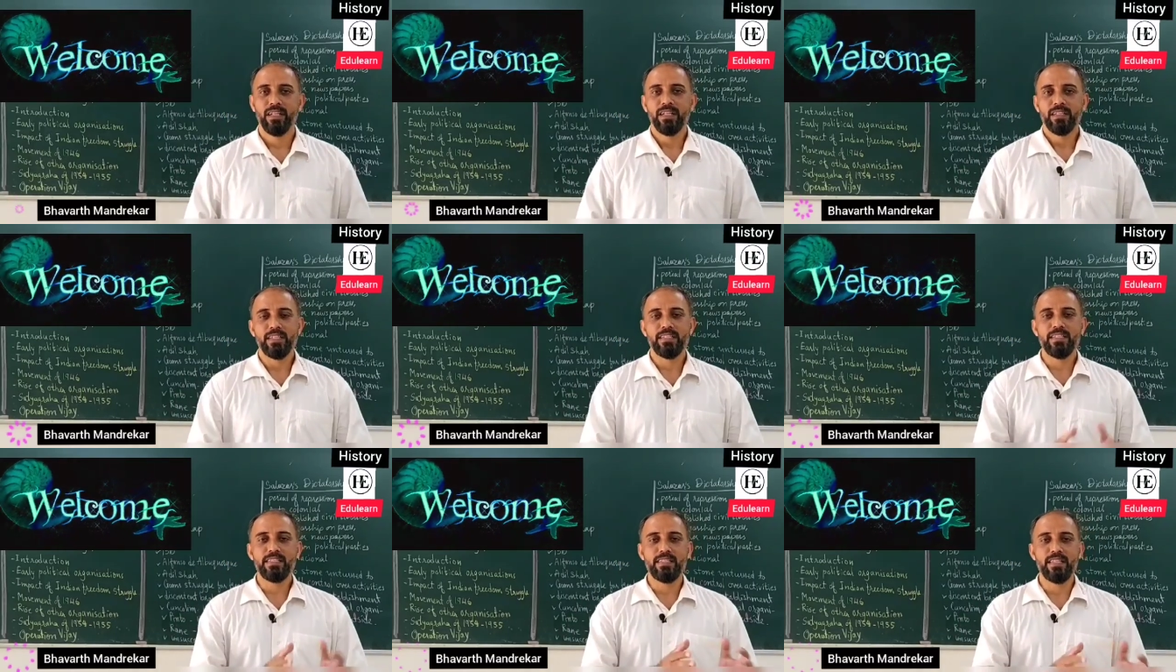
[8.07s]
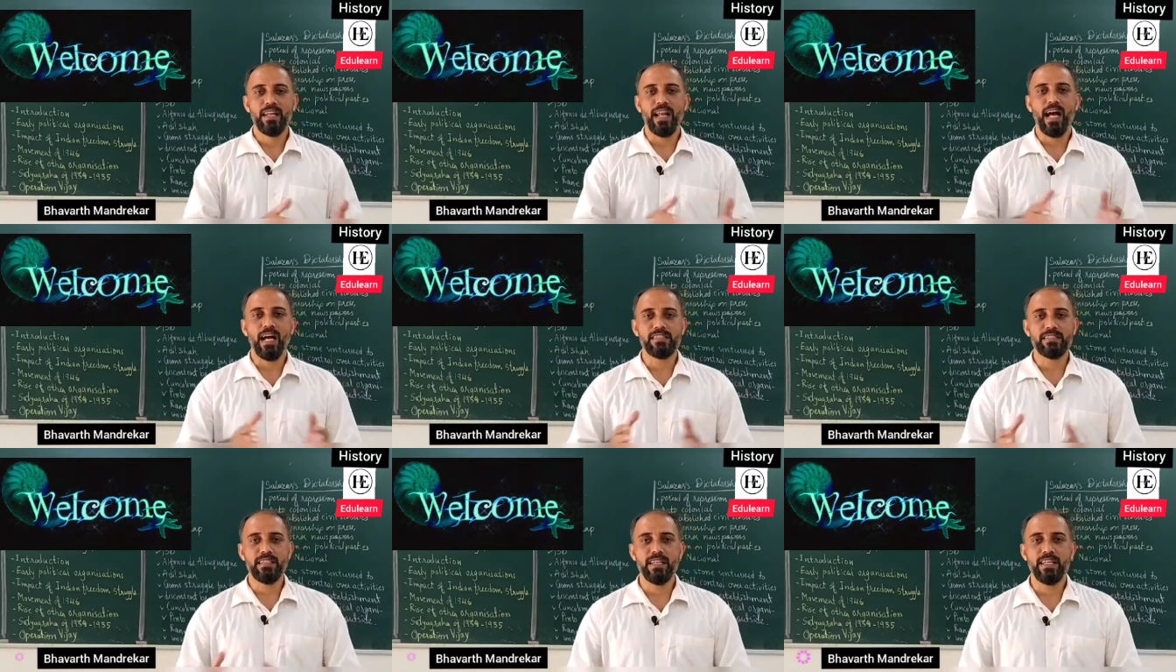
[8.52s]
This is the
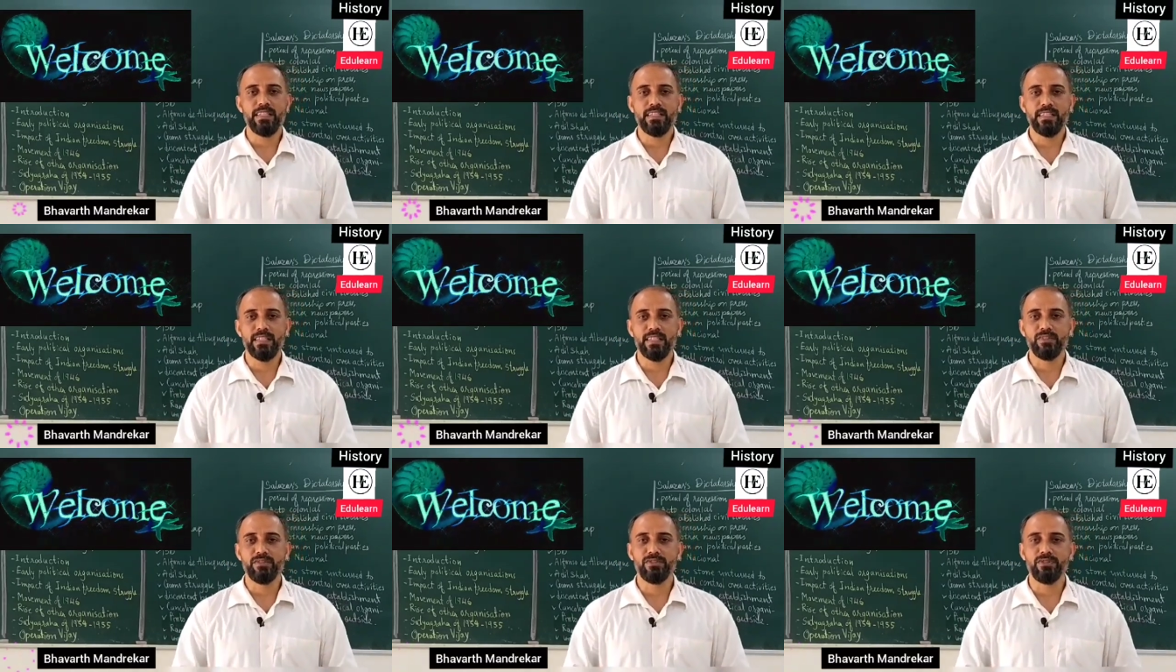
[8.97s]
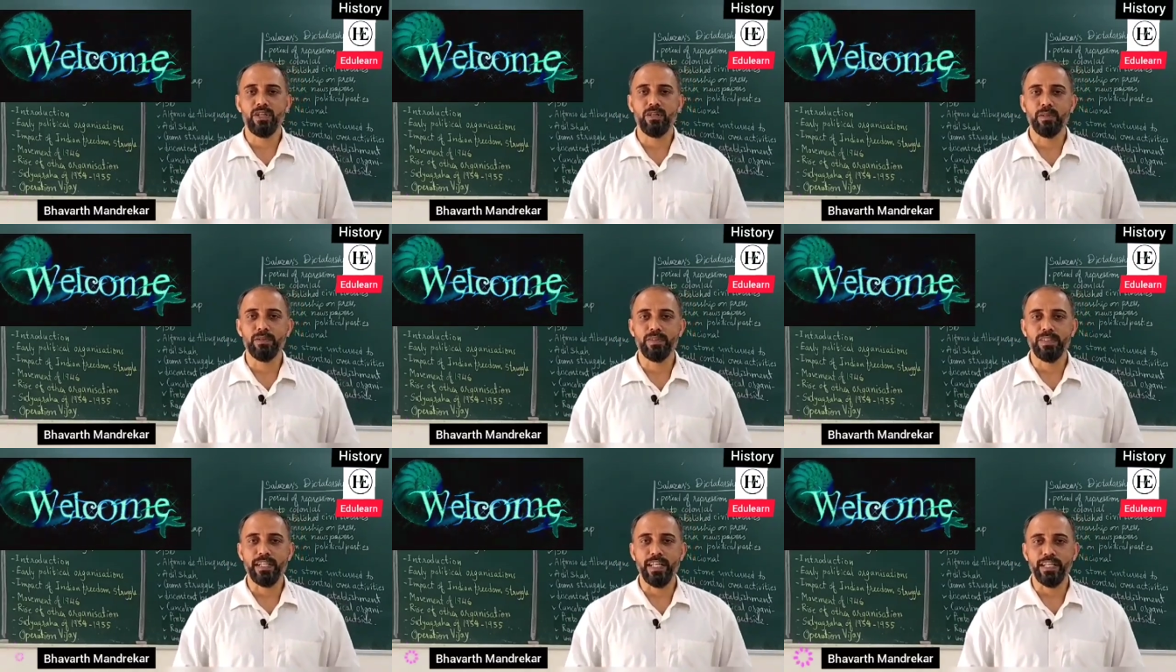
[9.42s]
last lesson from
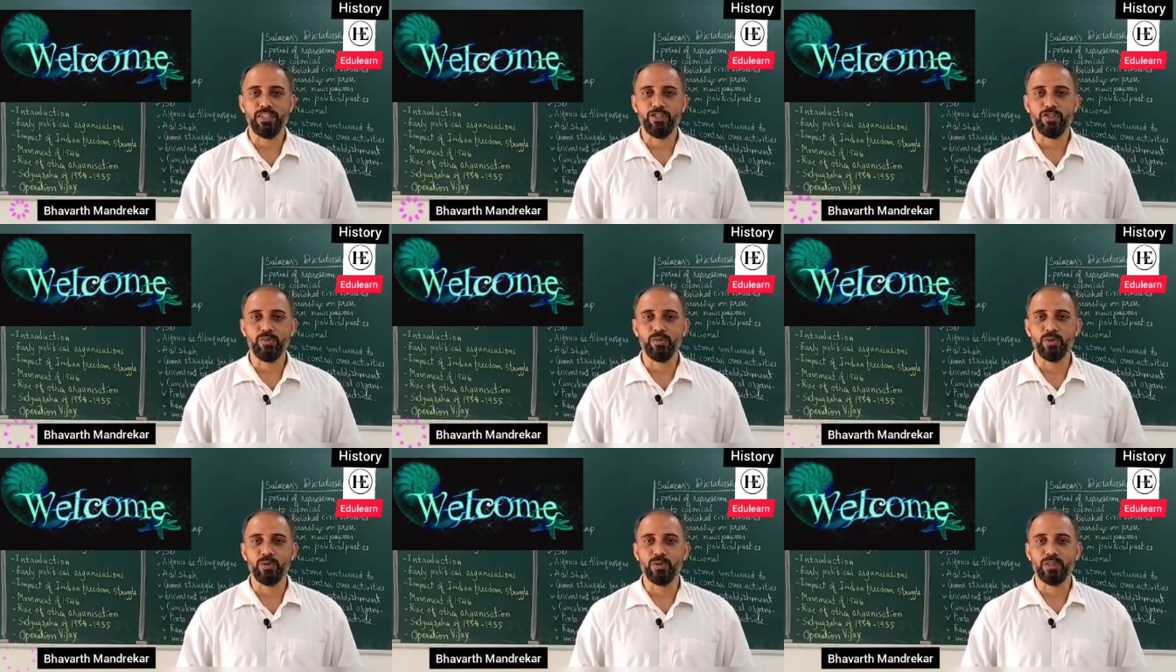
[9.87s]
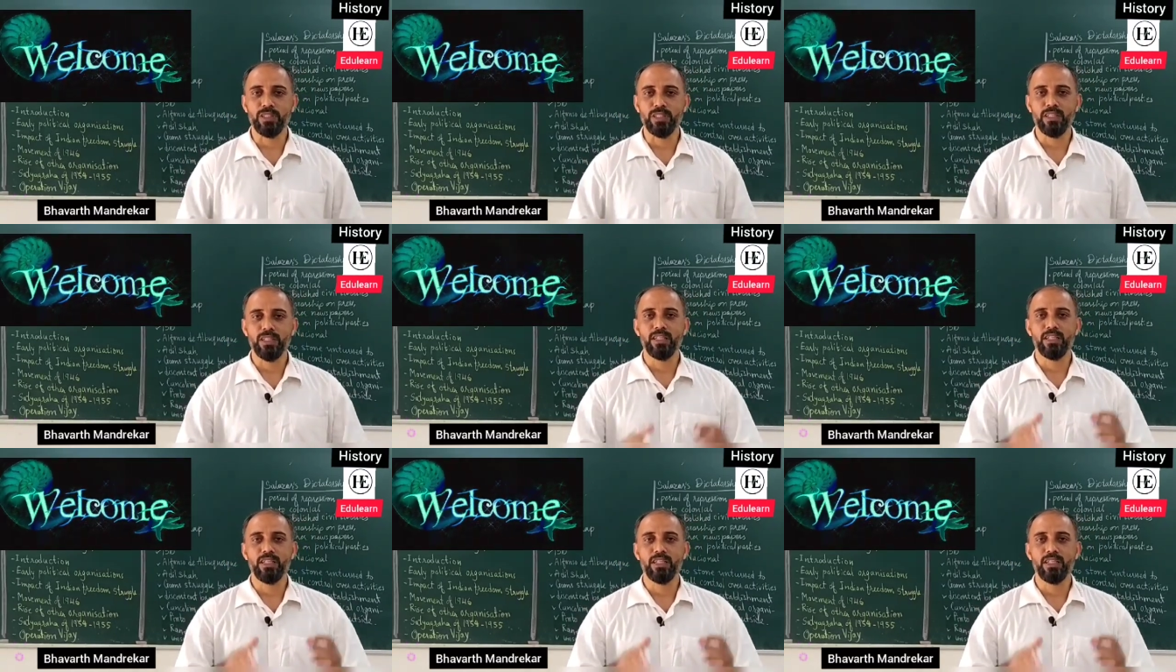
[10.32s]
our textbook